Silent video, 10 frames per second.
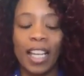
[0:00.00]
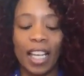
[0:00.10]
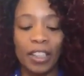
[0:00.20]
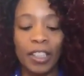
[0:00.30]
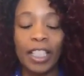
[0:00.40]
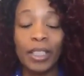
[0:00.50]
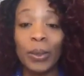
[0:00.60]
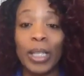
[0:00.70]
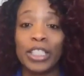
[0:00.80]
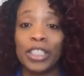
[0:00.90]
Another
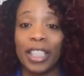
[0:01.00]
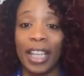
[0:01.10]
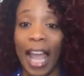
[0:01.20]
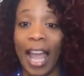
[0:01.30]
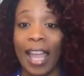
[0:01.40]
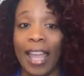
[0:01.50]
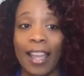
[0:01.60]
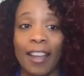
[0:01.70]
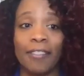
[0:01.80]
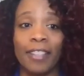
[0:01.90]
question that I
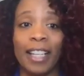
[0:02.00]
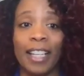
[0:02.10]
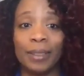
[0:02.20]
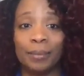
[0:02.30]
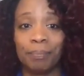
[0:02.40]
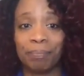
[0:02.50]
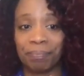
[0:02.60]
have